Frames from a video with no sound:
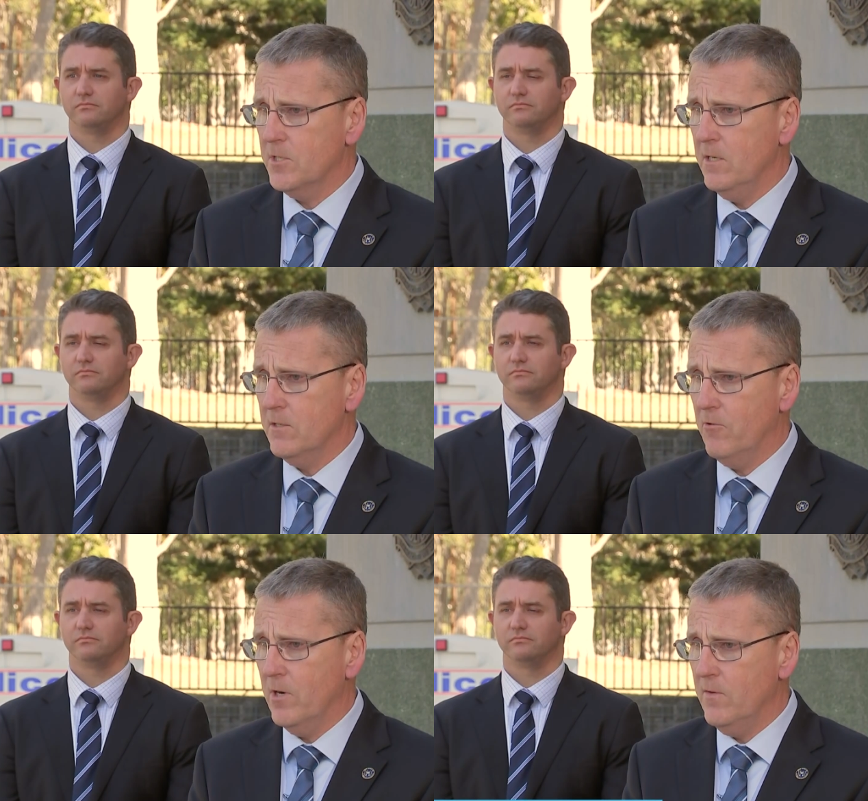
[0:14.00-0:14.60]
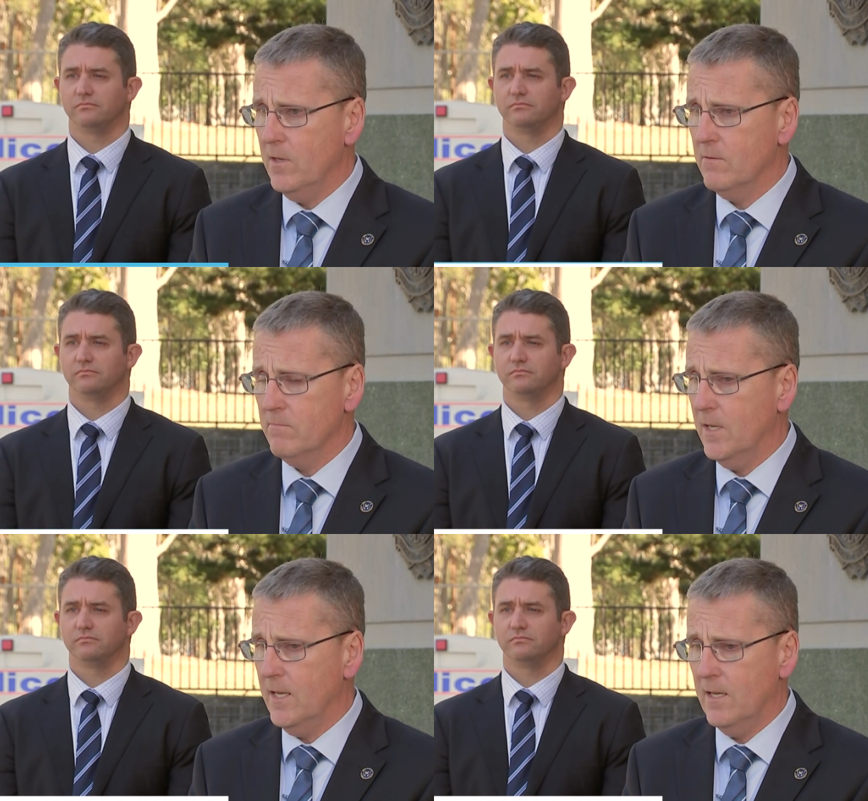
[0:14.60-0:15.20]
Speaker 1: She is a grieving
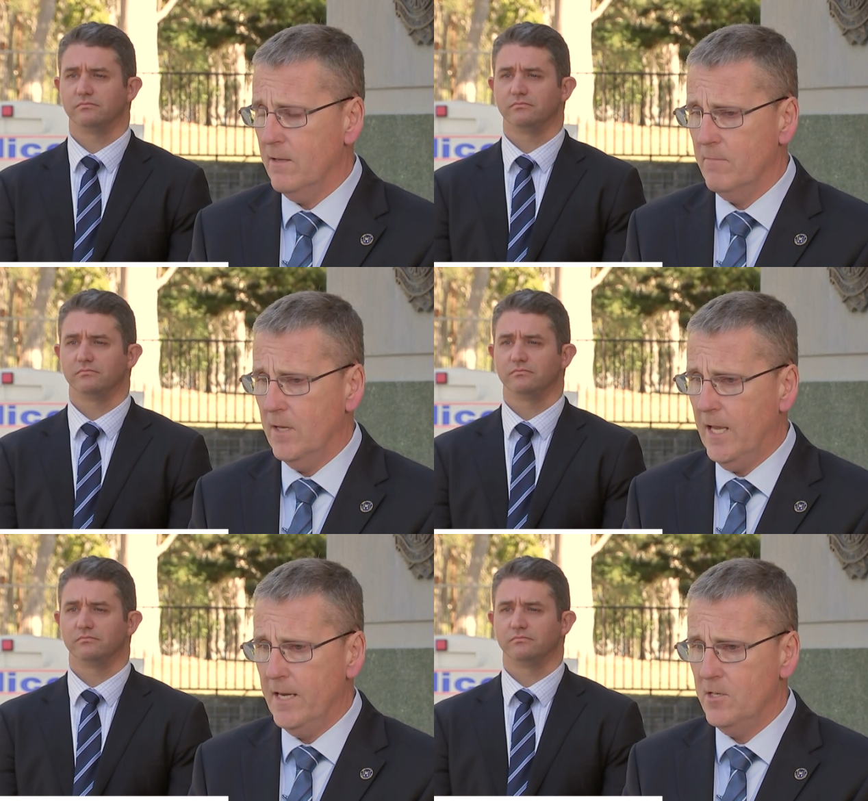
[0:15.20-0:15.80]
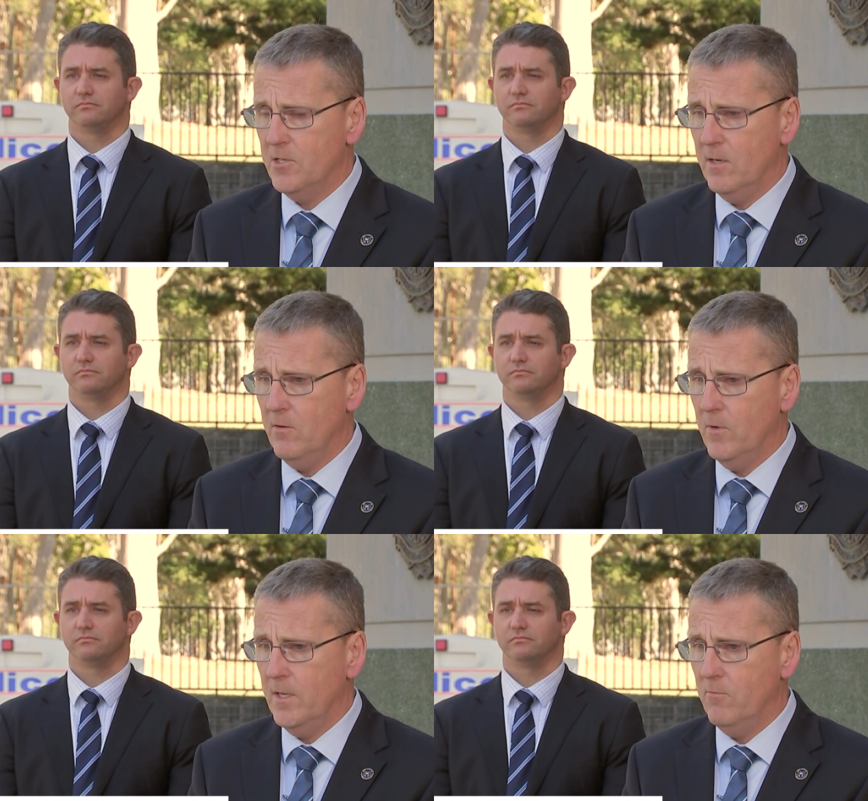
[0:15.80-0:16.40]
uh, lady.
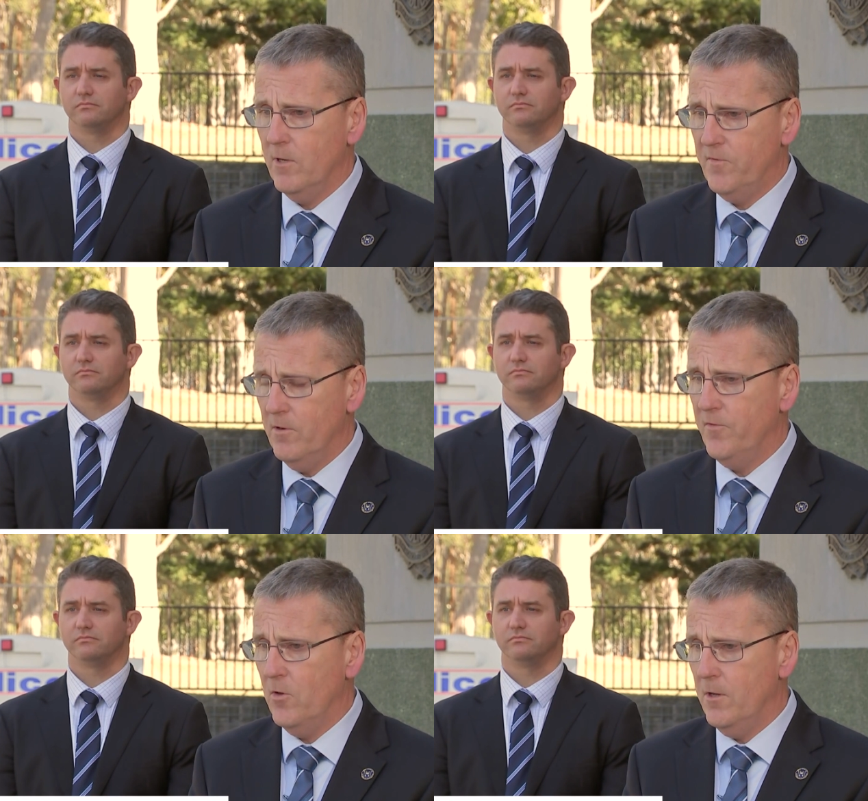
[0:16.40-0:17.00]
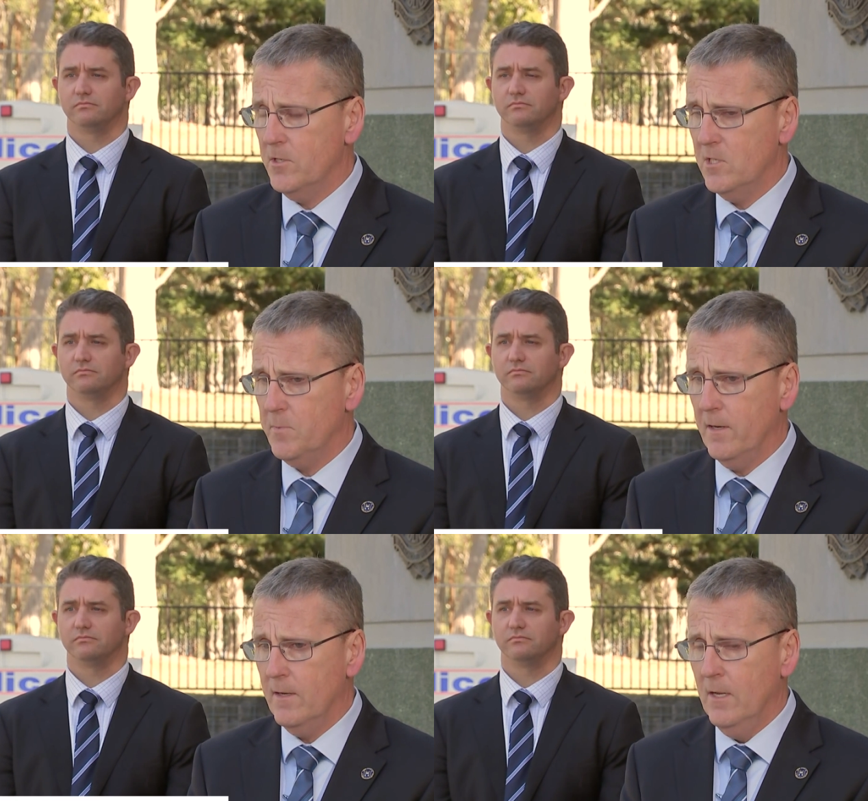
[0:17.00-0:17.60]
She, we, we feel for her. She
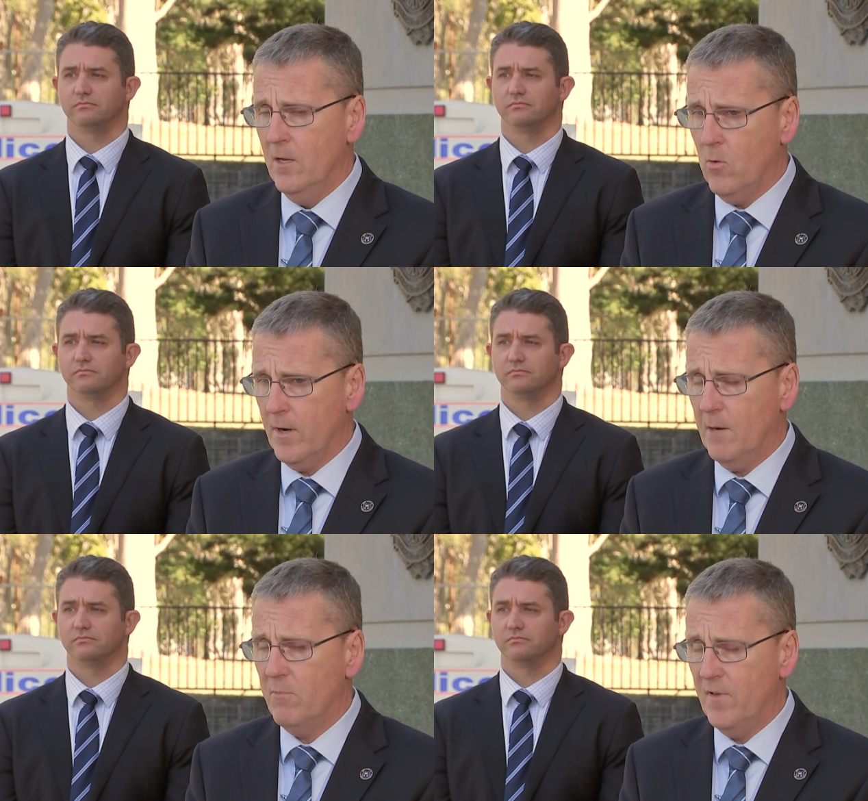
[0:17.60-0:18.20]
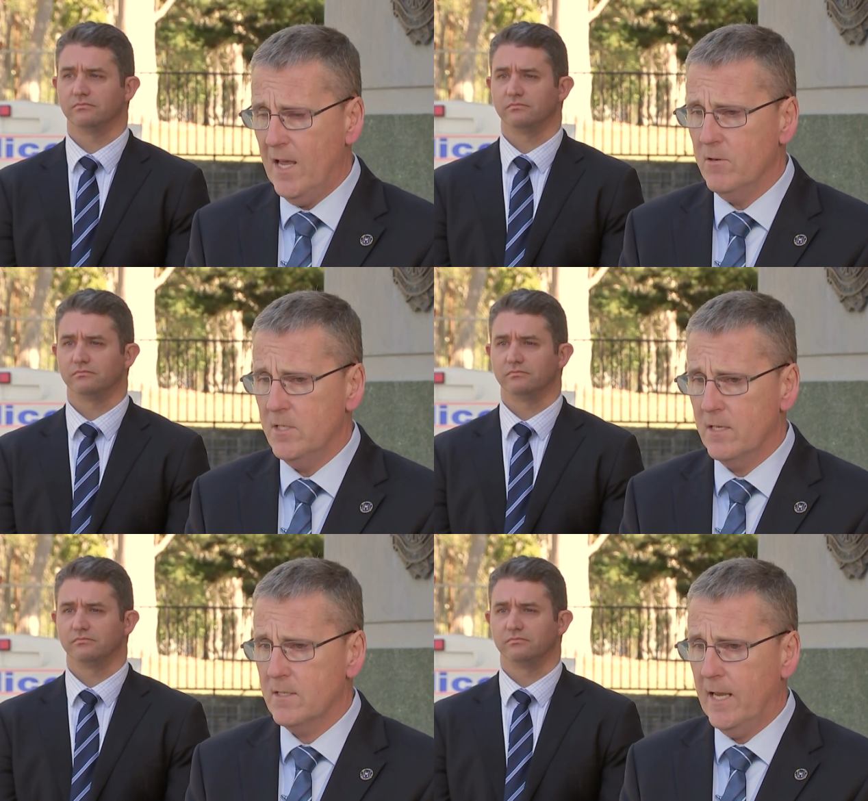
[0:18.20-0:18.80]
spent quite a number of
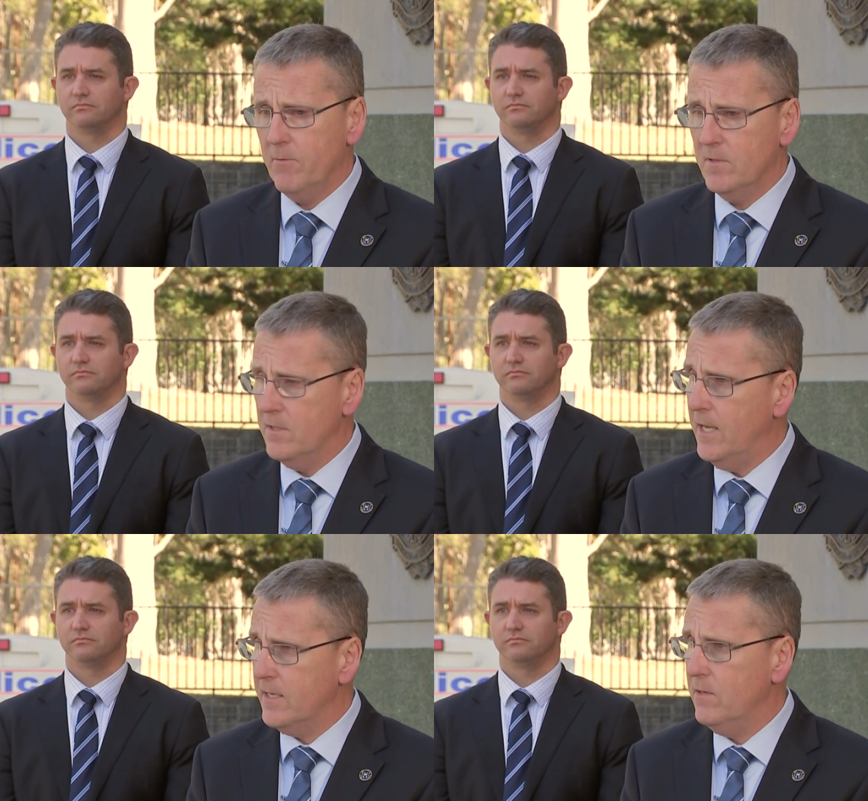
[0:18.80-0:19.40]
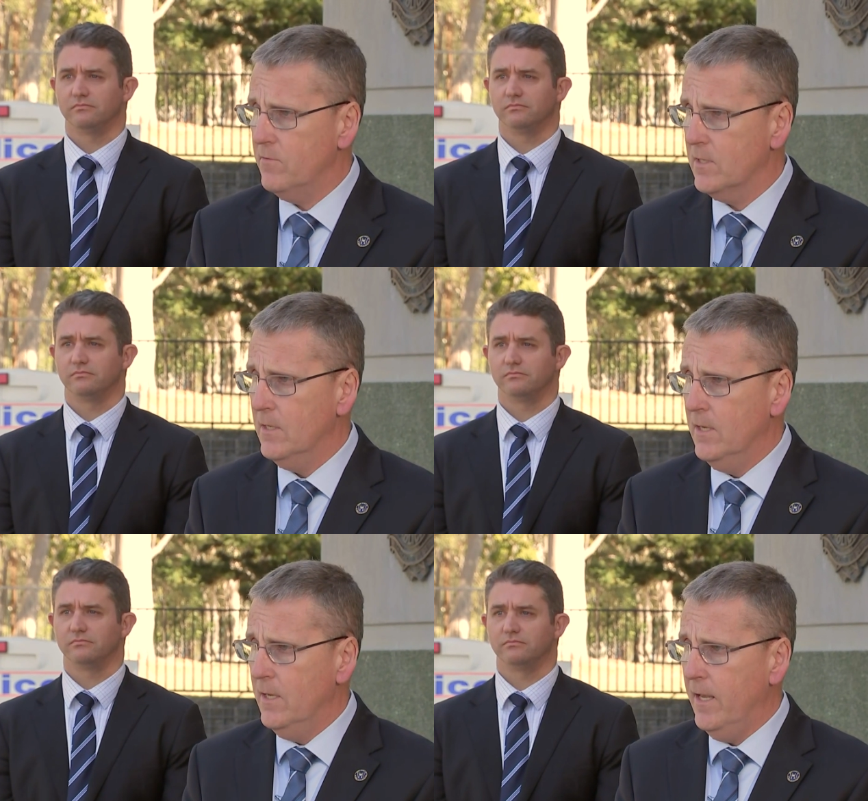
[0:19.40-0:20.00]
hours yesterday with detectives
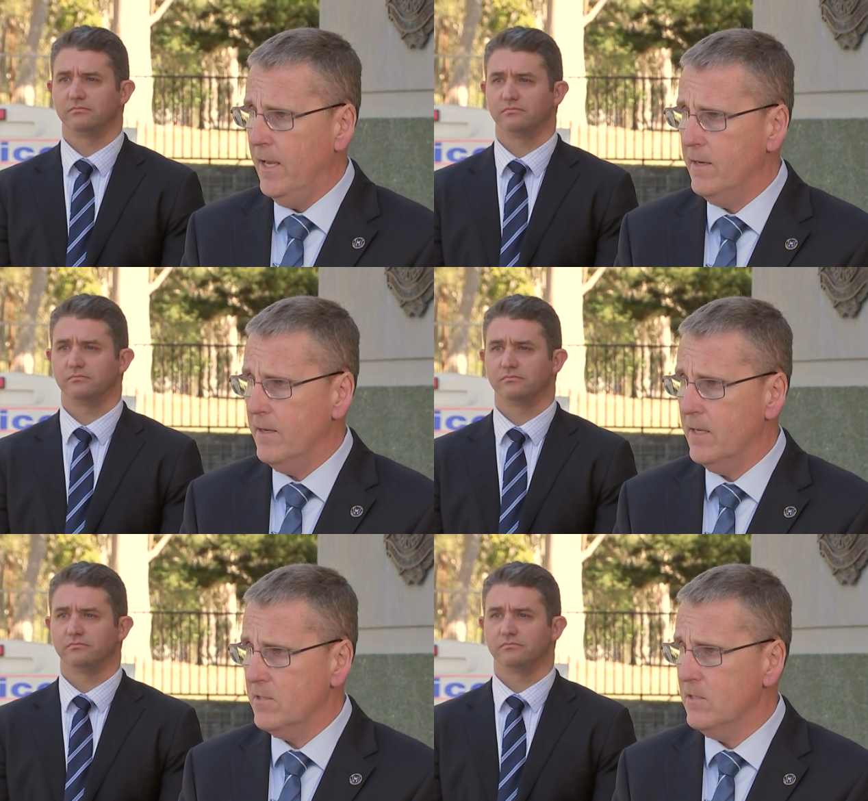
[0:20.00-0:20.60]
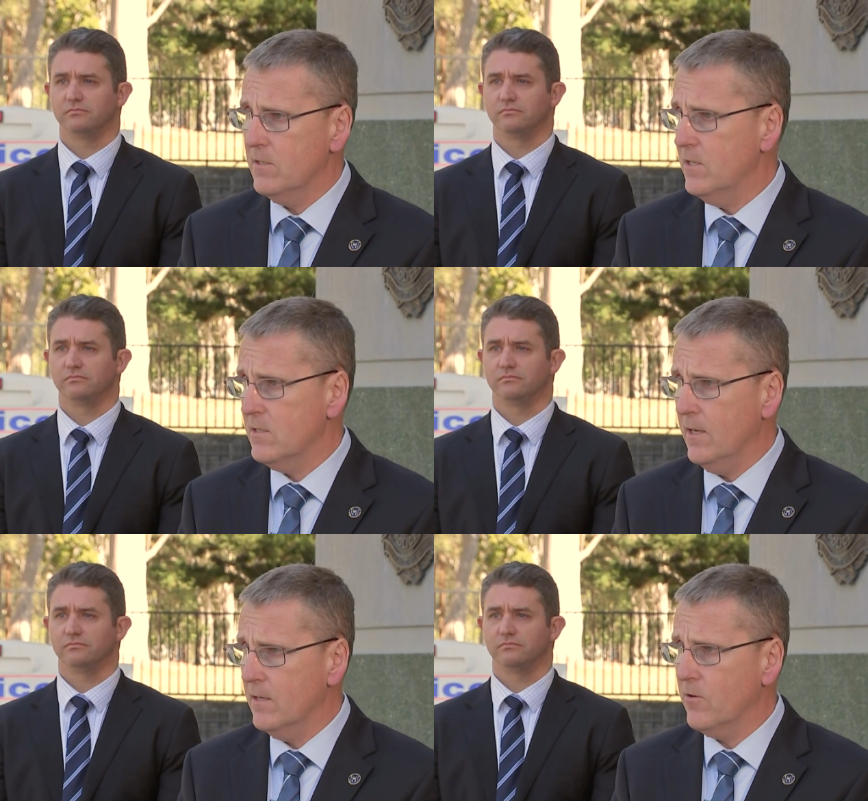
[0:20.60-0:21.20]
and uh, she's
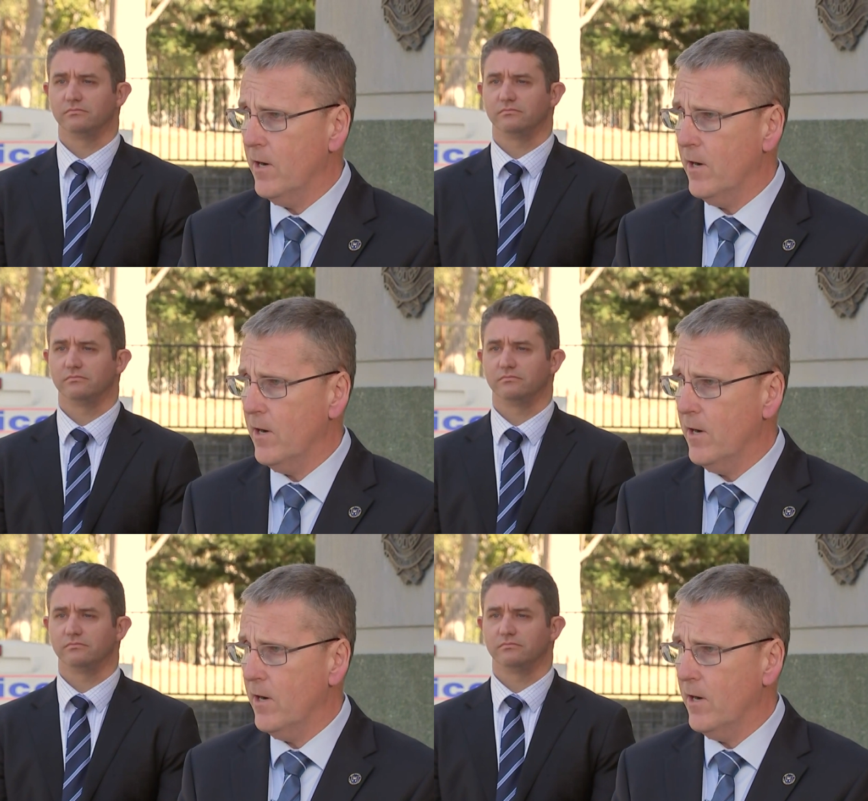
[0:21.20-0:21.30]
assisting us